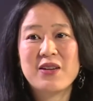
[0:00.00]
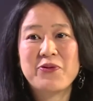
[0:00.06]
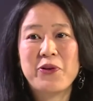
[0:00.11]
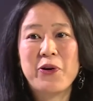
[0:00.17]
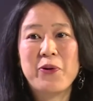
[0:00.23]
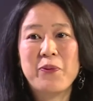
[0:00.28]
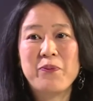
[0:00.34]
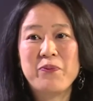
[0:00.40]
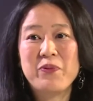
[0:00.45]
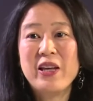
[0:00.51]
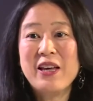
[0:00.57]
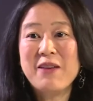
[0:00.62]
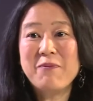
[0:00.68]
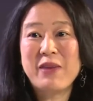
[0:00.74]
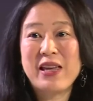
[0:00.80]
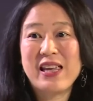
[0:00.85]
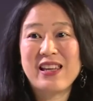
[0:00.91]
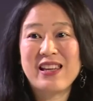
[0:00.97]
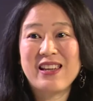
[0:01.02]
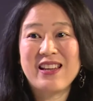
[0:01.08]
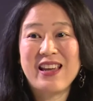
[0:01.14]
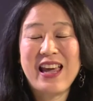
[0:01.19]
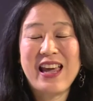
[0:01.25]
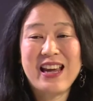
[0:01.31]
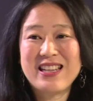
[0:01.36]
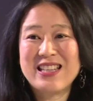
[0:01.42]
from being
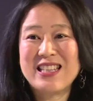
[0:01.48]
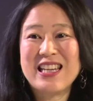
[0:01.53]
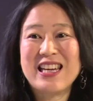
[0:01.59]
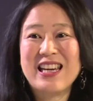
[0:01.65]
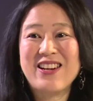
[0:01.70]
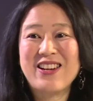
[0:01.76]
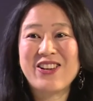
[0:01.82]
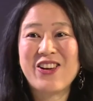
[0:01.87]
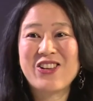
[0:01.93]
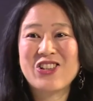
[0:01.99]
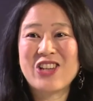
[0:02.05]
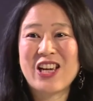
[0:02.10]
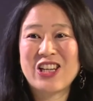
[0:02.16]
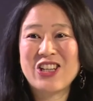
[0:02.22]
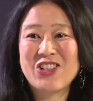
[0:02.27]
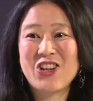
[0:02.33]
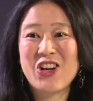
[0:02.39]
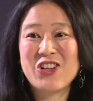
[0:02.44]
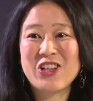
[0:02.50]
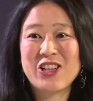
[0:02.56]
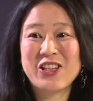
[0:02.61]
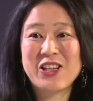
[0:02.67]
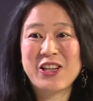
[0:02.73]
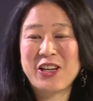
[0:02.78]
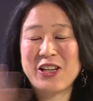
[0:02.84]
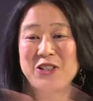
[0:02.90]
18 and going to Jackie's Church and,
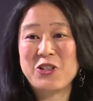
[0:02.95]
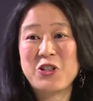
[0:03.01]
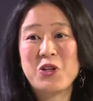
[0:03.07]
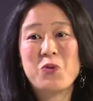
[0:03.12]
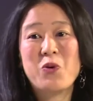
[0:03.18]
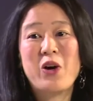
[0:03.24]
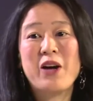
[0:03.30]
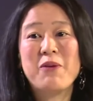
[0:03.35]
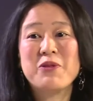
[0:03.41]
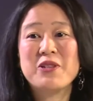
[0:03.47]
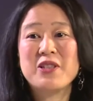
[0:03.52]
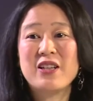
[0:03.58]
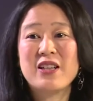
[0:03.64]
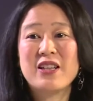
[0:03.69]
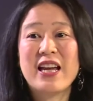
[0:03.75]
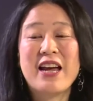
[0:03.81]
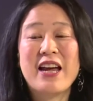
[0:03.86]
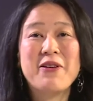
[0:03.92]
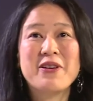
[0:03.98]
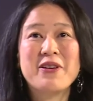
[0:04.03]
and doing what I'm doing now.